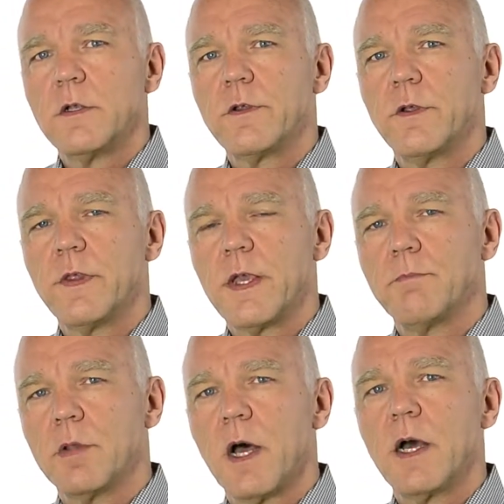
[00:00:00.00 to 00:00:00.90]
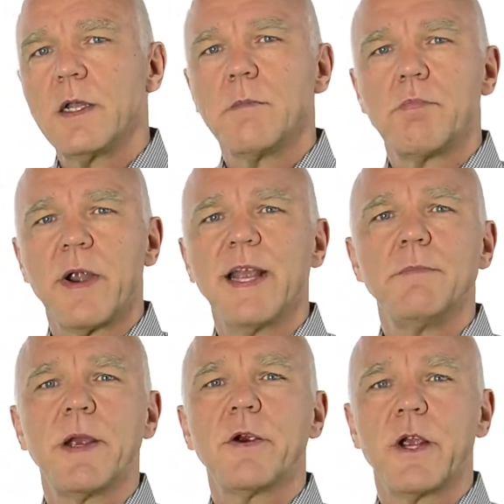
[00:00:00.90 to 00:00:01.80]
to the
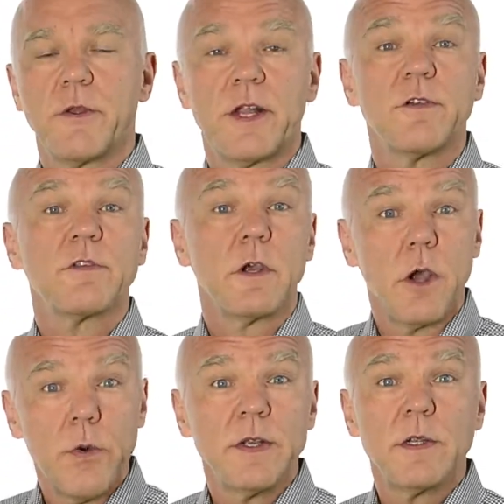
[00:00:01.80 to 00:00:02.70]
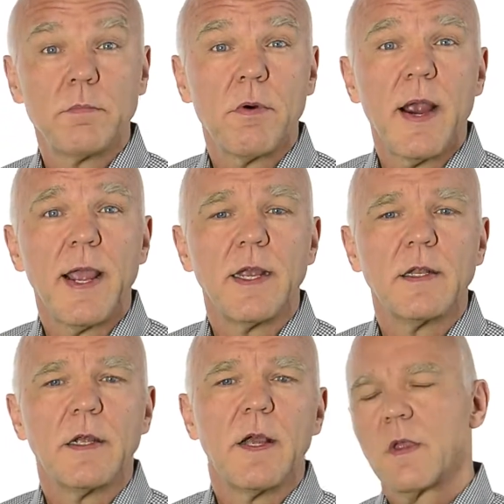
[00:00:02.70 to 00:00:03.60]
blood-brain barrier, that is, go into the brain,